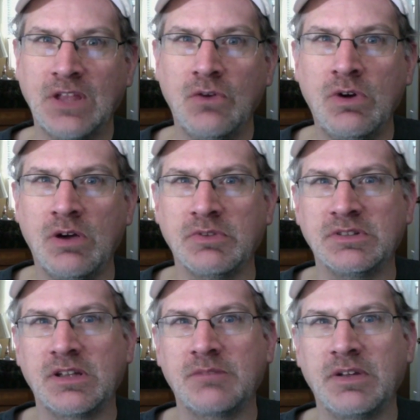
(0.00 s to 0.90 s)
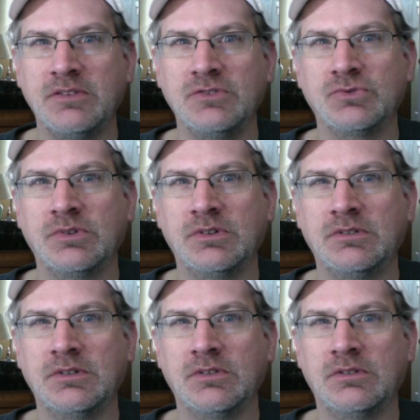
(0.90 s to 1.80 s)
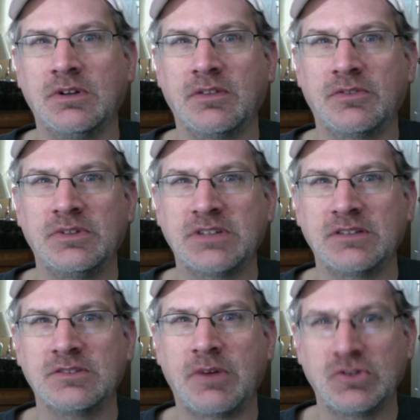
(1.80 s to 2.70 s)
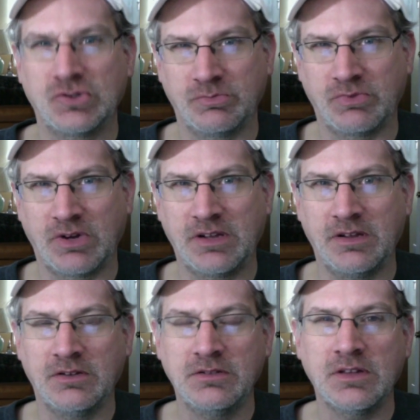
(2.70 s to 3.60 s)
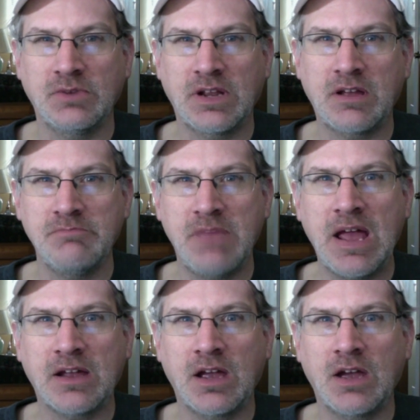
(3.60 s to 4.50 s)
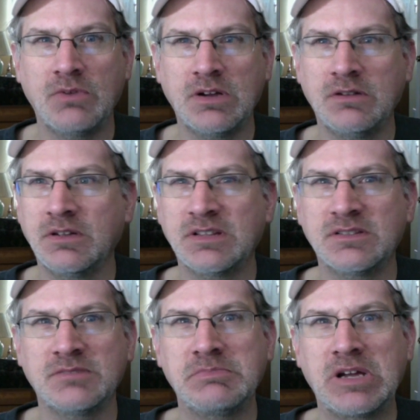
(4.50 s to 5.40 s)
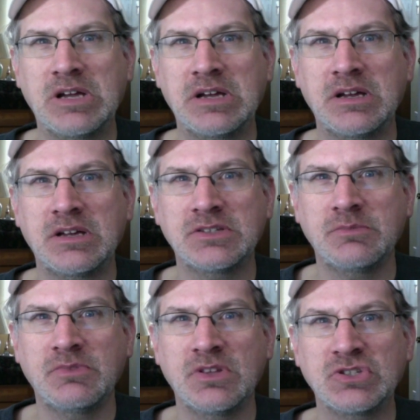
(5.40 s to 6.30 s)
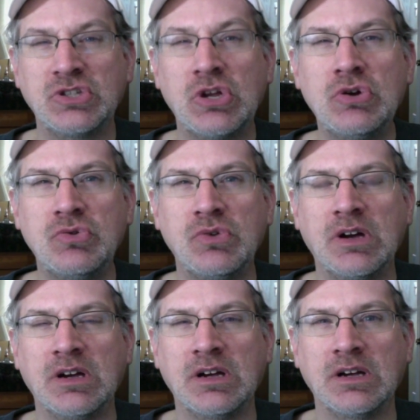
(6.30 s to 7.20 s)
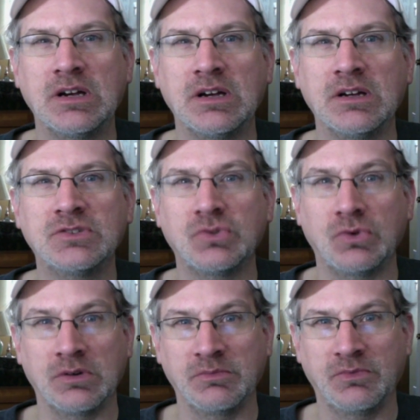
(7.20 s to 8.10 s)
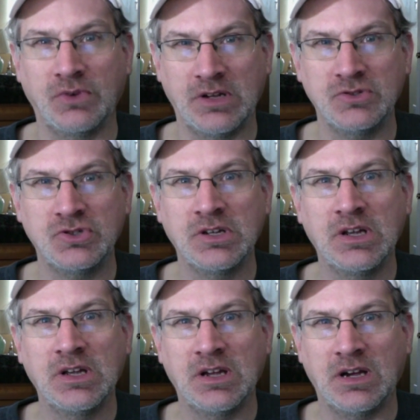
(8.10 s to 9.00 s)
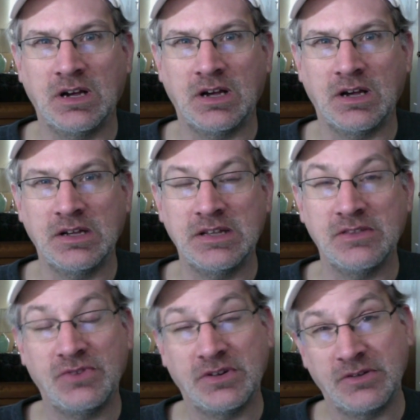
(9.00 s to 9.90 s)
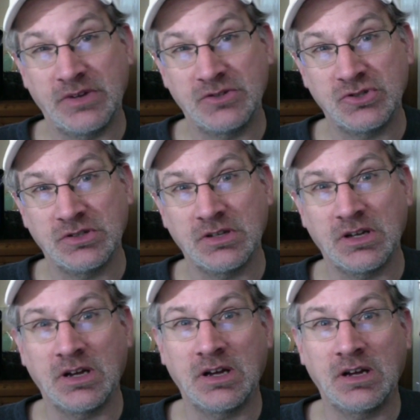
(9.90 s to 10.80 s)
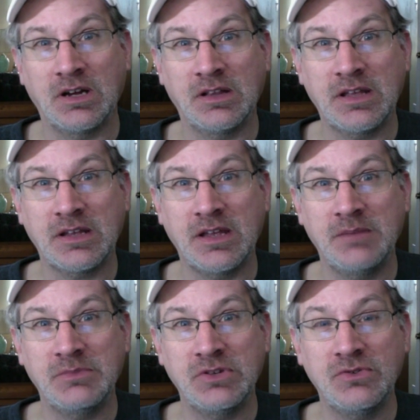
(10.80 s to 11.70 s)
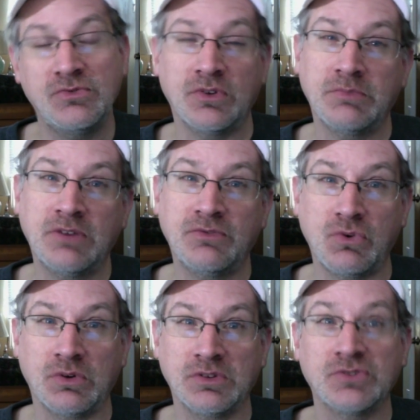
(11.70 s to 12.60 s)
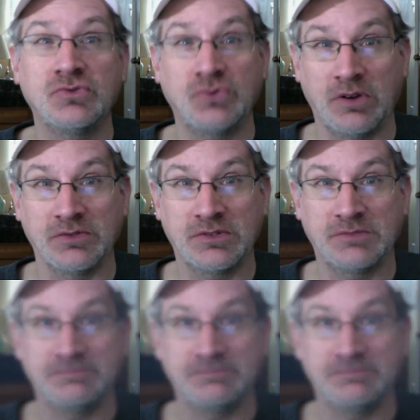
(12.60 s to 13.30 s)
Well, I'm going to take my usual little uh, 30 second sponsor break here, and then when I come back, uh, we're going to look at some uh, some of the snow storm footage in the Philly region that came to you from, of course, drones.